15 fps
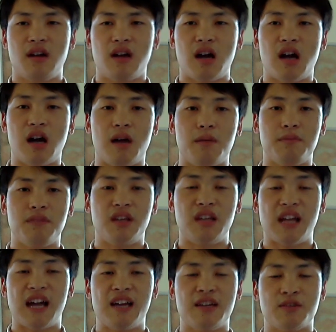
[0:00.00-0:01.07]

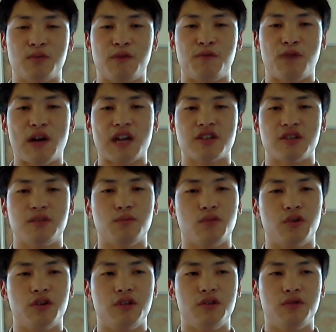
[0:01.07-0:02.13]
Nanaya's Refraction,
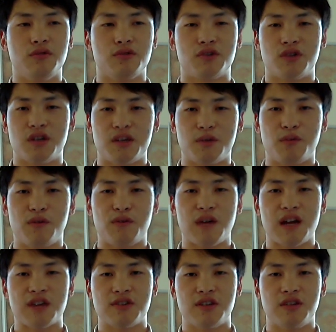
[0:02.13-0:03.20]
where you turn on the
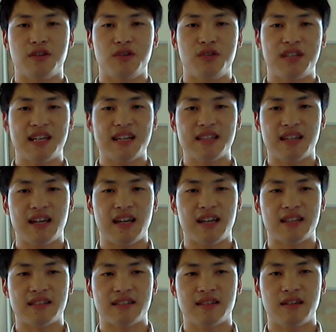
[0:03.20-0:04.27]
Refraction, you take the
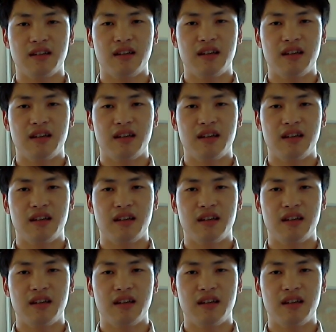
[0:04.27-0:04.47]
hits,